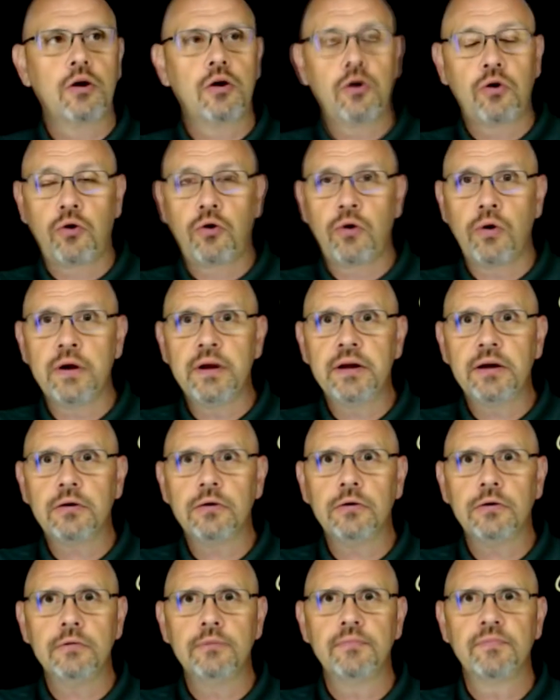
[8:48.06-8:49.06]

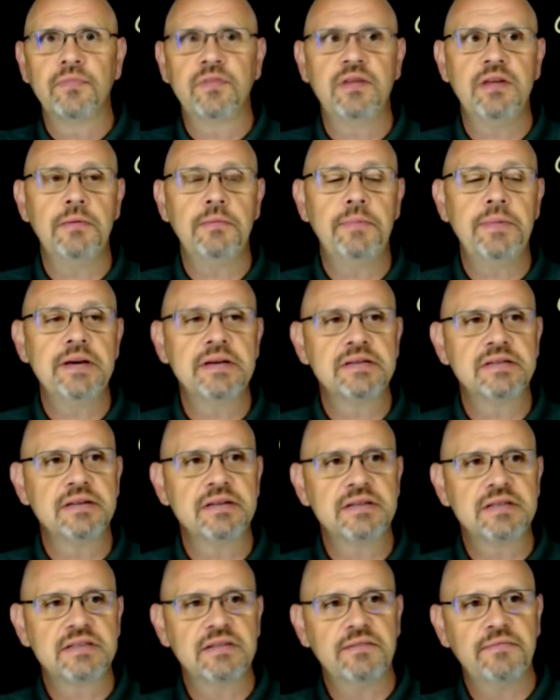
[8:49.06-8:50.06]
critical to the
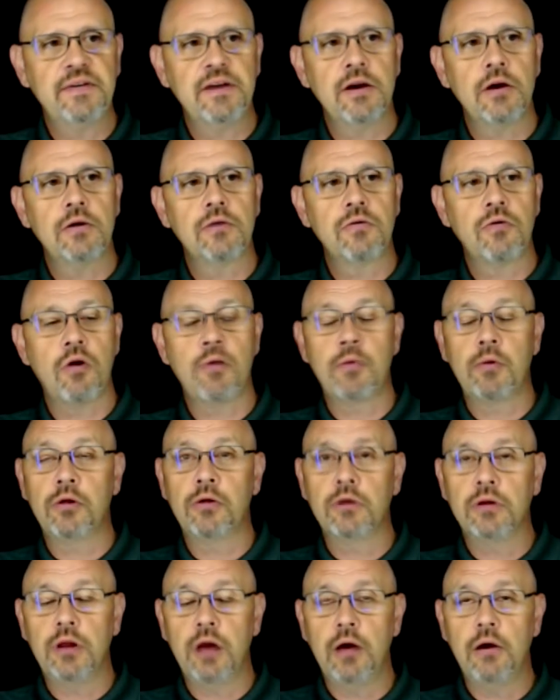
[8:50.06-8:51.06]
business, severe, normal,
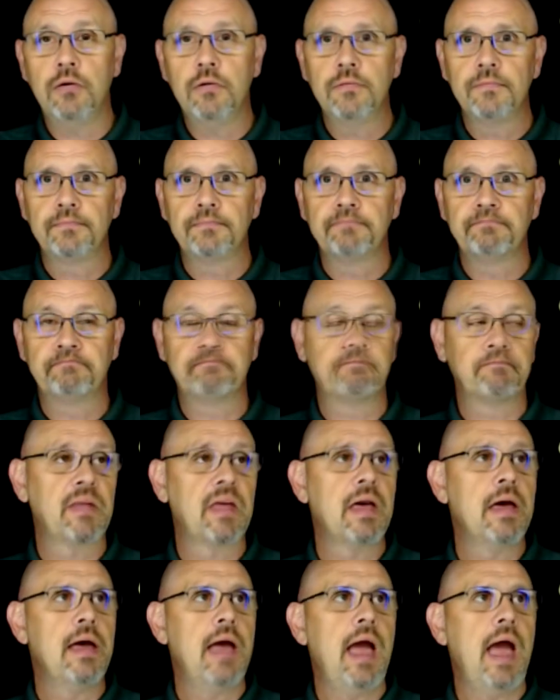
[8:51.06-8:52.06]
or low,
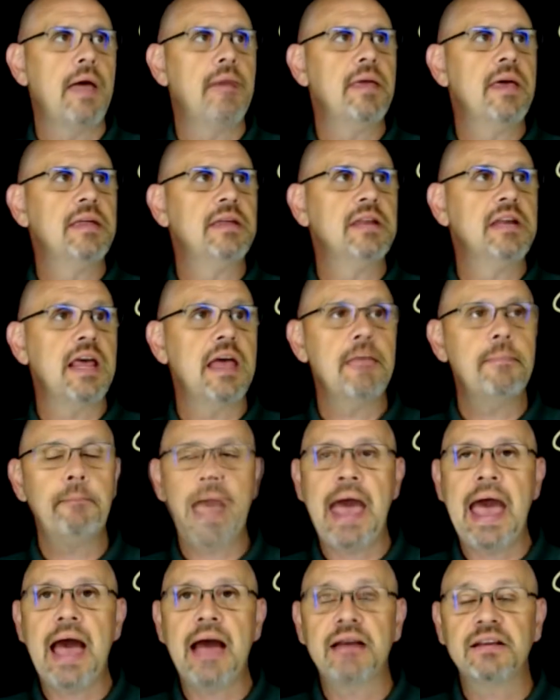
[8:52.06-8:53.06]
and then an
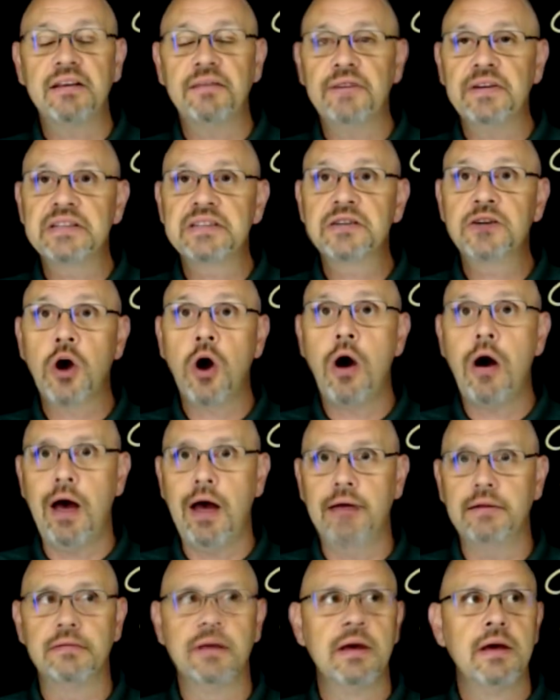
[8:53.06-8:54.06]
impact if it's
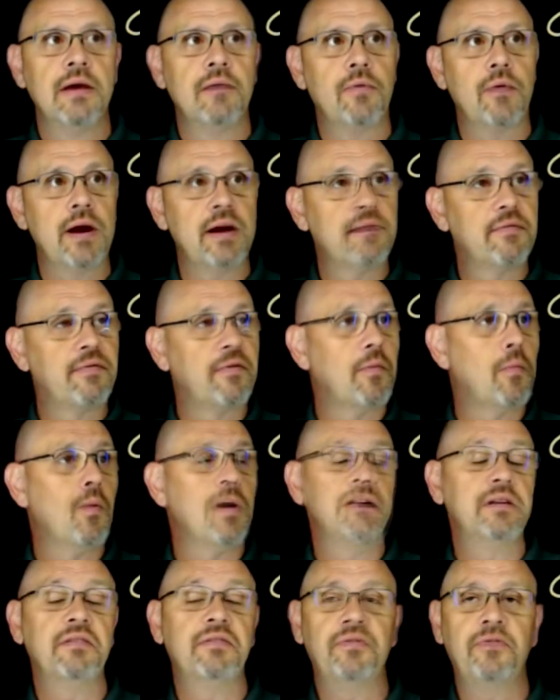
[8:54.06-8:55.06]
gone, rated from
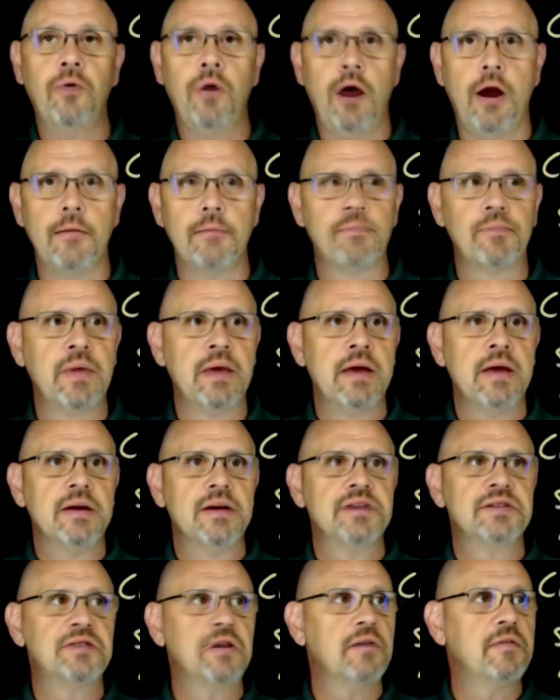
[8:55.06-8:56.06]
1 to 4.
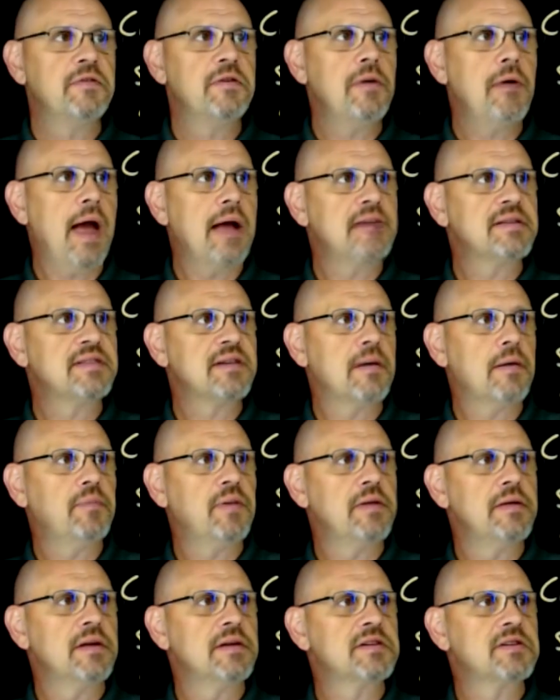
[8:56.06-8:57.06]
So if you had
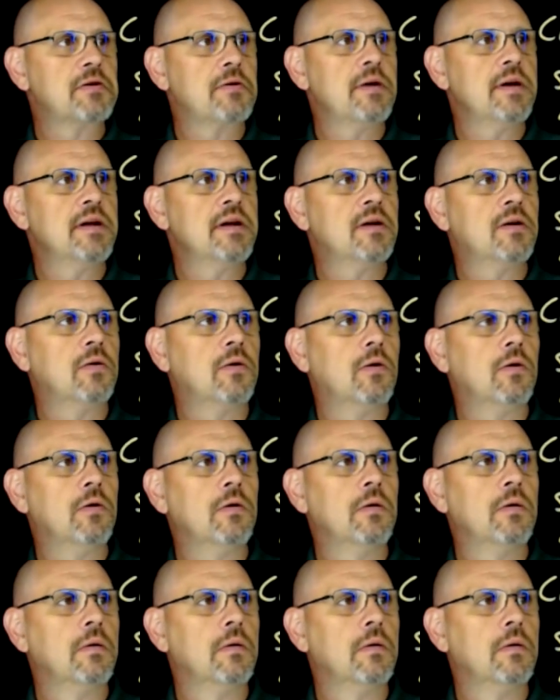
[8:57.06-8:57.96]
something that's critical